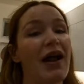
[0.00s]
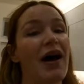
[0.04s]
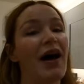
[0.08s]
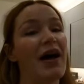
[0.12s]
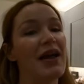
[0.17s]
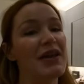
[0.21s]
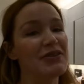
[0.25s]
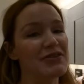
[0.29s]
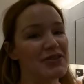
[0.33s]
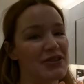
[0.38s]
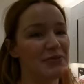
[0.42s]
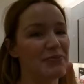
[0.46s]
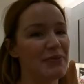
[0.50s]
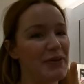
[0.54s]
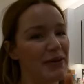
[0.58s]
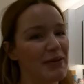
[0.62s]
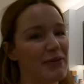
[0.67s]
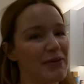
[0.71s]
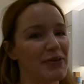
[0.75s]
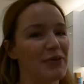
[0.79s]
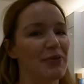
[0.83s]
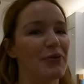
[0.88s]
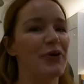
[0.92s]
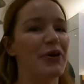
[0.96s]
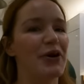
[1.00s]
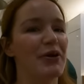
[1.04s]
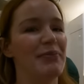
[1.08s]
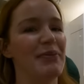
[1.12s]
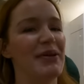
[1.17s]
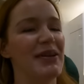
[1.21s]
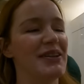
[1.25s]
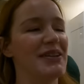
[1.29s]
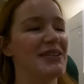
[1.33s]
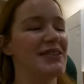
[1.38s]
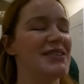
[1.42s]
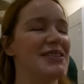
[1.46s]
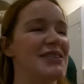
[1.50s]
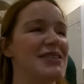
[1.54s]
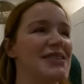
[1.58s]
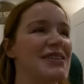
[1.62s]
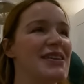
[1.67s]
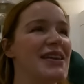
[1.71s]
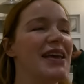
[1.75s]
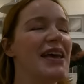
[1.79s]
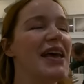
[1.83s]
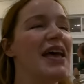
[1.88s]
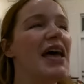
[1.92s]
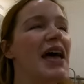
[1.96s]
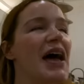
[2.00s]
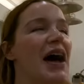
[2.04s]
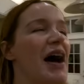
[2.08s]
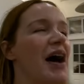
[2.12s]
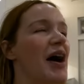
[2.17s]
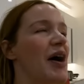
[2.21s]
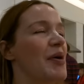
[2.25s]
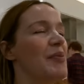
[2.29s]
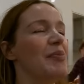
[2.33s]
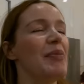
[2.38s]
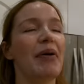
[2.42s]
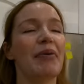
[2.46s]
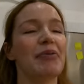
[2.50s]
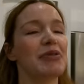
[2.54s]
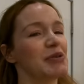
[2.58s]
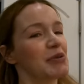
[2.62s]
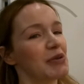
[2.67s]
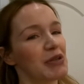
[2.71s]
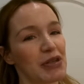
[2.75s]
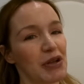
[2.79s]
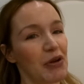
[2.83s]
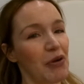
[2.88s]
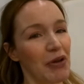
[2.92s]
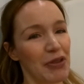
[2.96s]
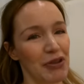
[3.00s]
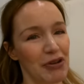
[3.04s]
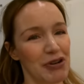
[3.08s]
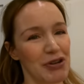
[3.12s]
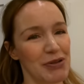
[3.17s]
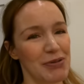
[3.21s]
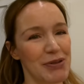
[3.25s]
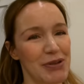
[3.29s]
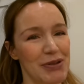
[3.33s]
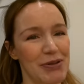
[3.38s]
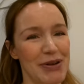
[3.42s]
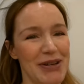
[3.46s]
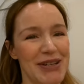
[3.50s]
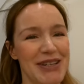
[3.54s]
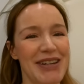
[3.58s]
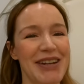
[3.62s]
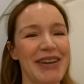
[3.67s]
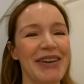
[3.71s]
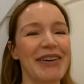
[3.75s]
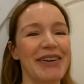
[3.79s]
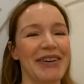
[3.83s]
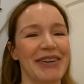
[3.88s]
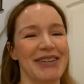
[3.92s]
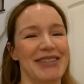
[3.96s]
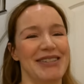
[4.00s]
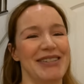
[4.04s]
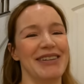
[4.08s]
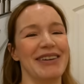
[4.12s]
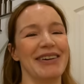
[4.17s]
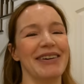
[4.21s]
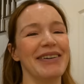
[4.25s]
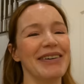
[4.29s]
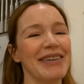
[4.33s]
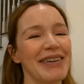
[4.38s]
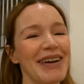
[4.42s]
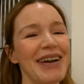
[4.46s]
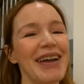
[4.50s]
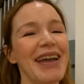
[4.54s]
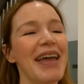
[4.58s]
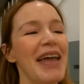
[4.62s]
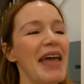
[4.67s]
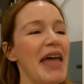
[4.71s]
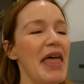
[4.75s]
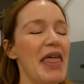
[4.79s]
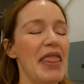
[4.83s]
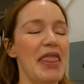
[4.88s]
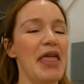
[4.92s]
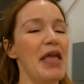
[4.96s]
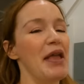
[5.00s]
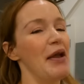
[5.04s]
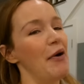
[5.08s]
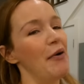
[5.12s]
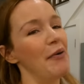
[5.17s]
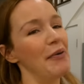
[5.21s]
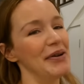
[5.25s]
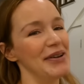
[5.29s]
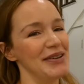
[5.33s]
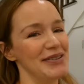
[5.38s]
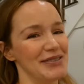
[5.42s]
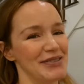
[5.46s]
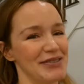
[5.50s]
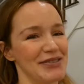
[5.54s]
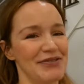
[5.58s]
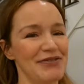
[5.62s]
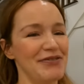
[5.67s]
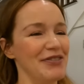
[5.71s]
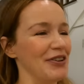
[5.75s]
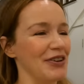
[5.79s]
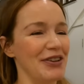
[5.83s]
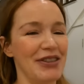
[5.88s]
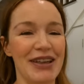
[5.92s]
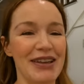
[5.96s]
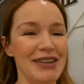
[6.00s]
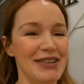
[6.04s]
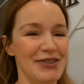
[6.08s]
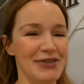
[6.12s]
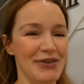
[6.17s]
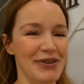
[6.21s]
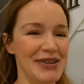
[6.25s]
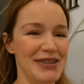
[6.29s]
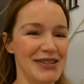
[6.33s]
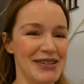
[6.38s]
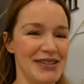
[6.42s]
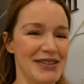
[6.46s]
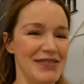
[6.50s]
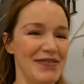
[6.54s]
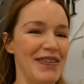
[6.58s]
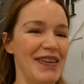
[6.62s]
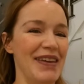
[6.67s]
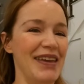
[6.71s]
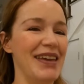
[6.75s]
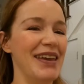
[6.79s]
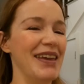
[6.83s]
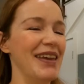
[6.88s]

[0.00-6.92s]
I used to play with ornaments that were supposed to go on the Christmas tree too, so they always look like toys to me.